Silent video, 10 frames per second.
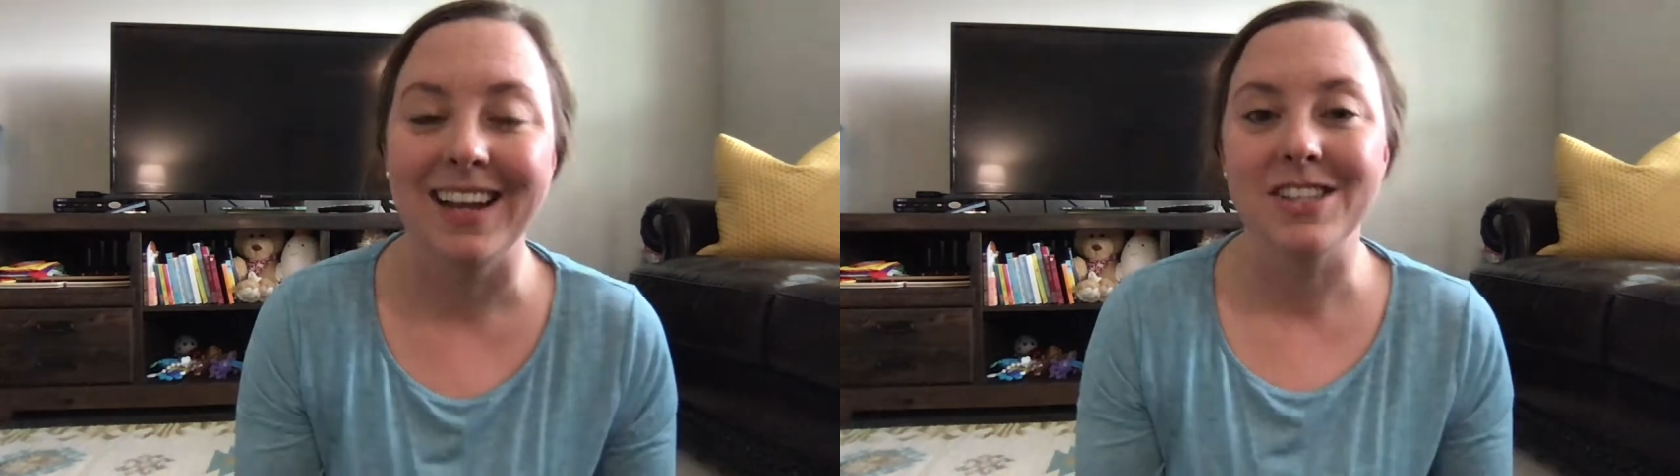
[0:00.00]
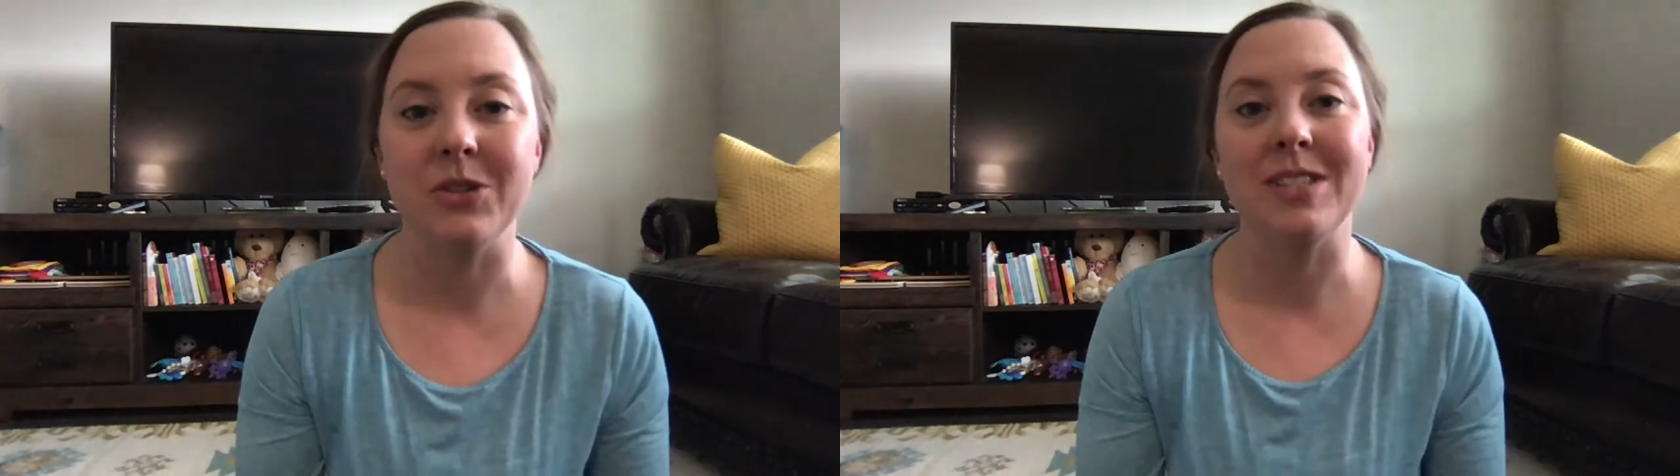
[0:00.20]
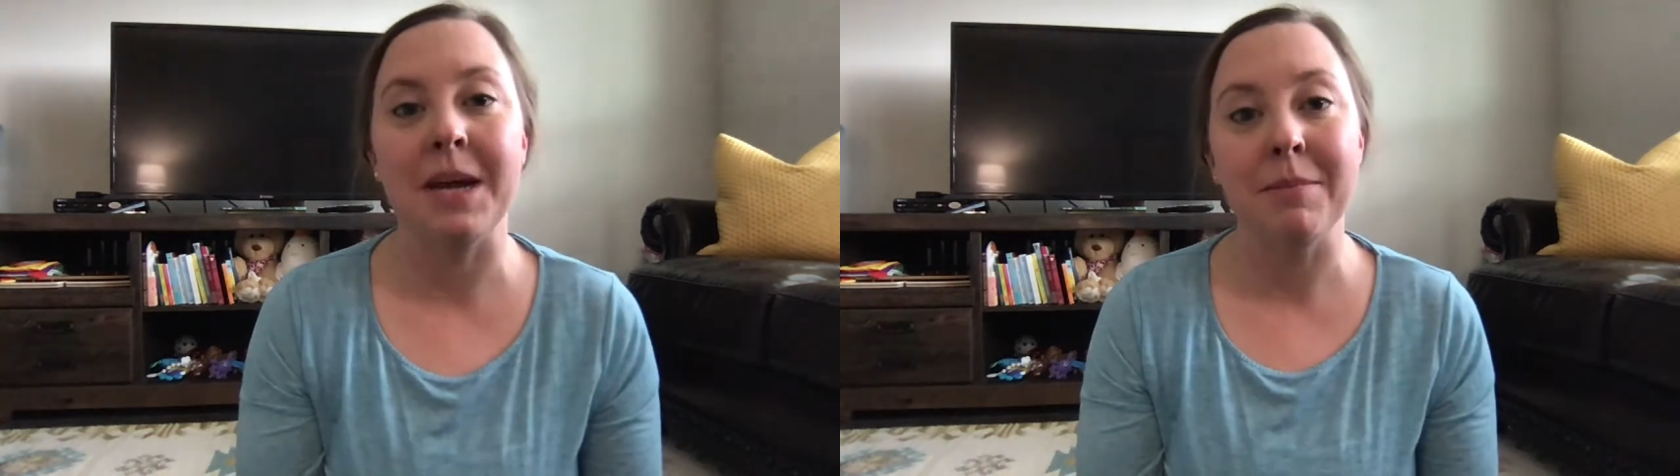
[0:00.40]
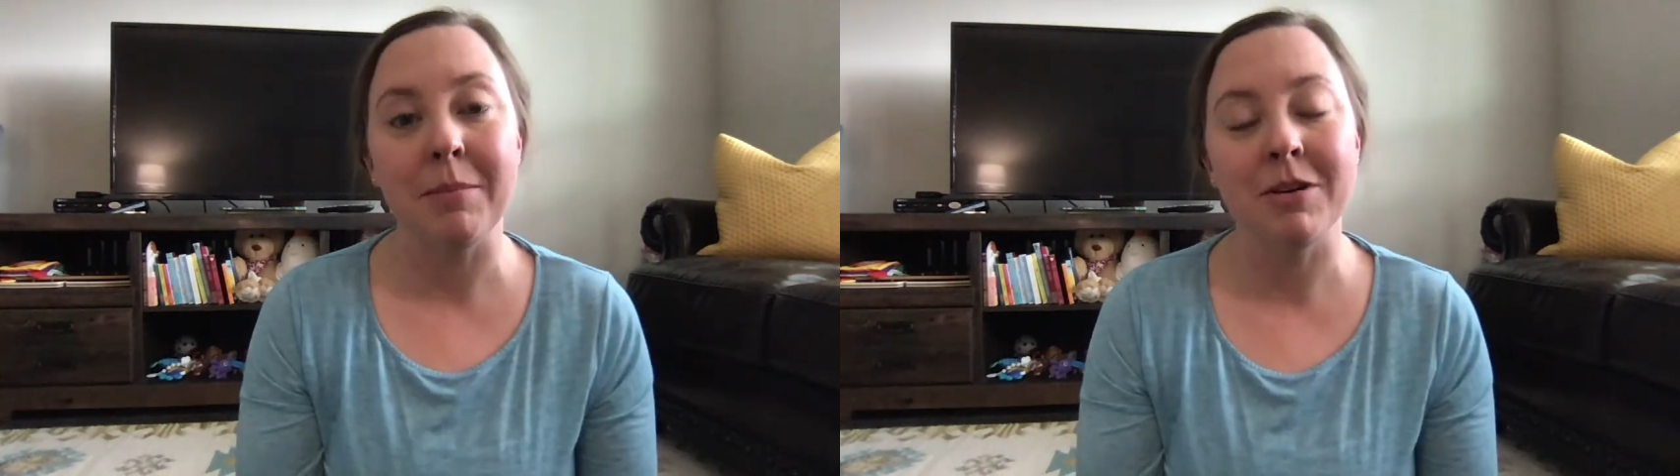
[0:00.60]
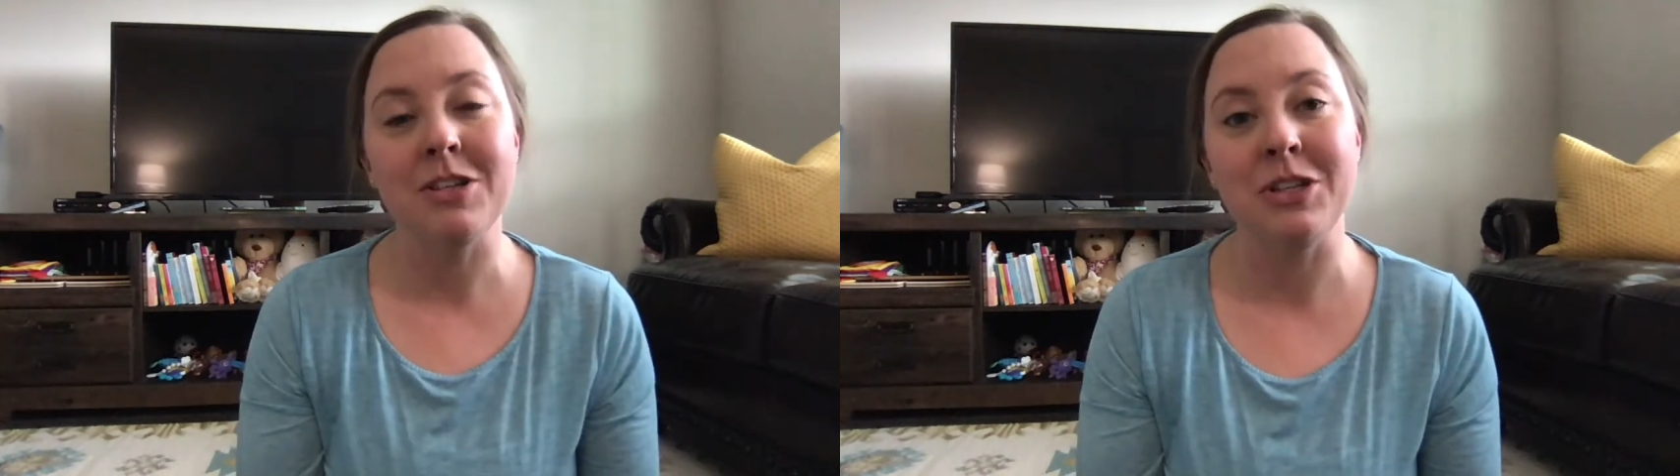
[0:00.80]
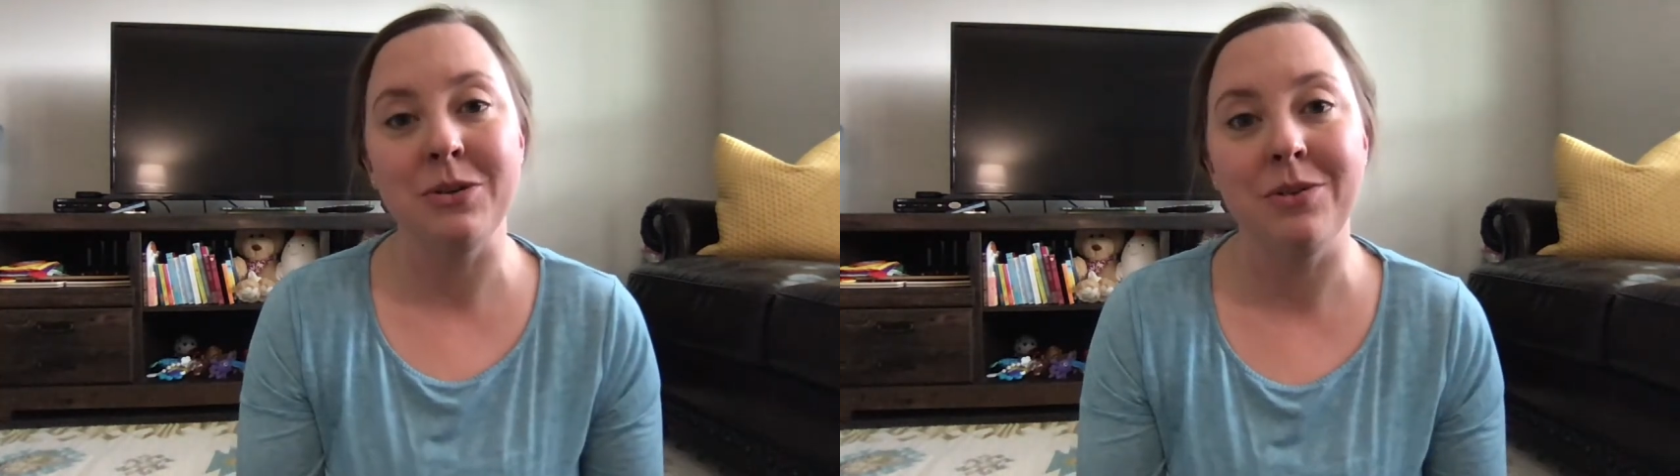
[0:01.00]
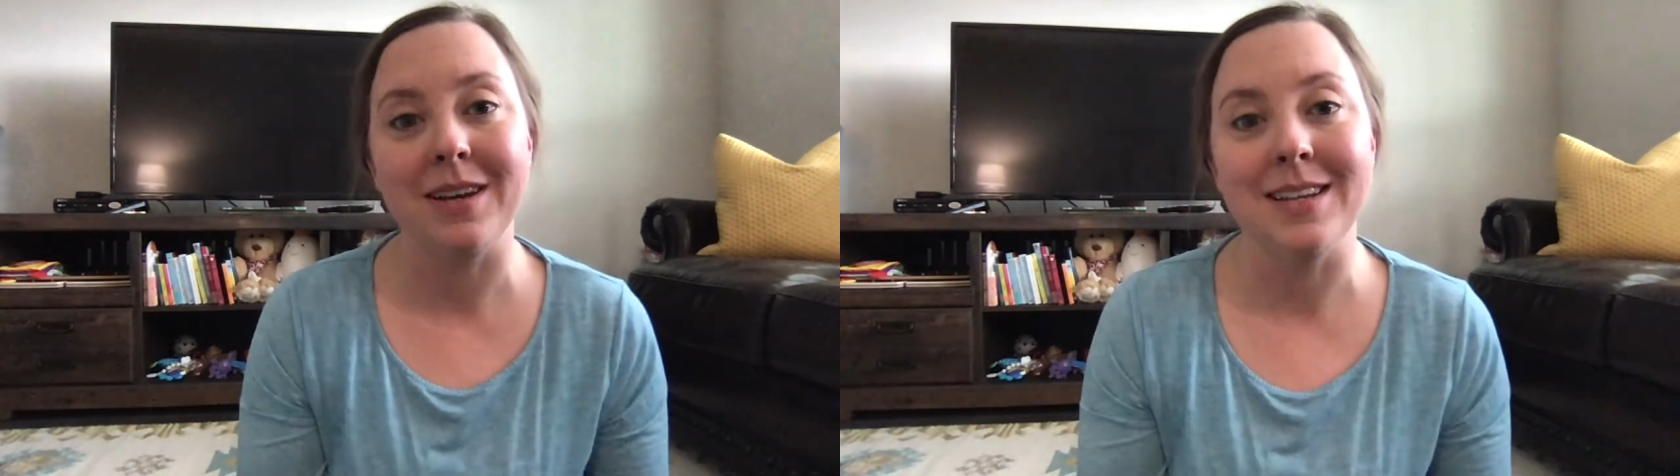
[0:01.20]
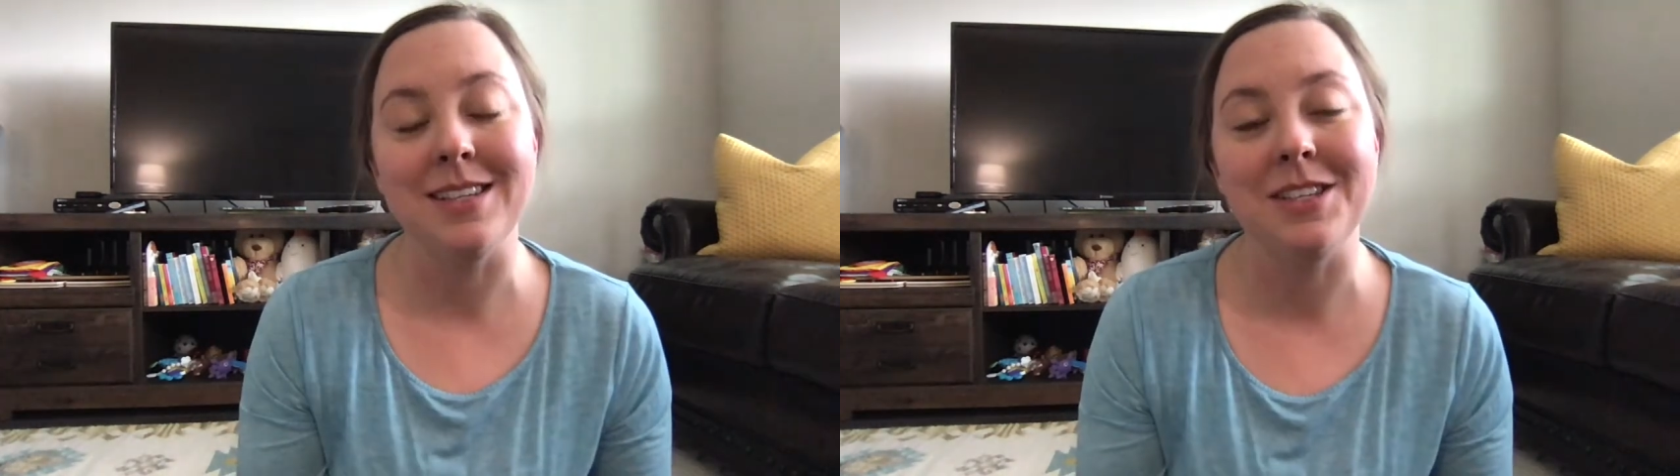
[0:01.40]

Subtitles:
So step number 2 is